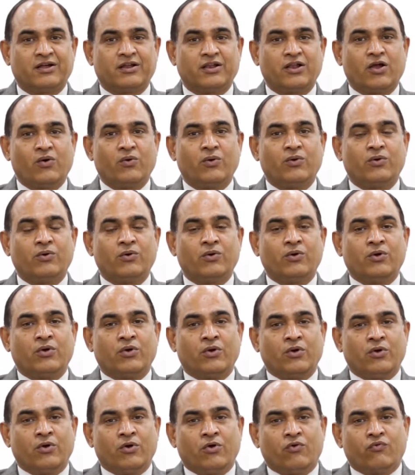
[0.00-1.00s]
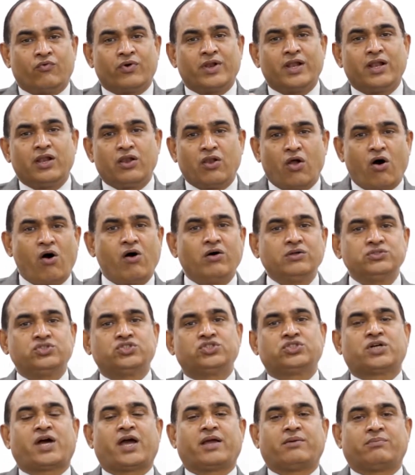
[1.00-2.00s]
Now, for a long
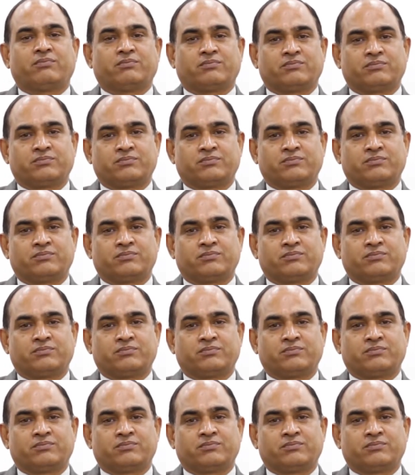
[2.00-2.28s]
time,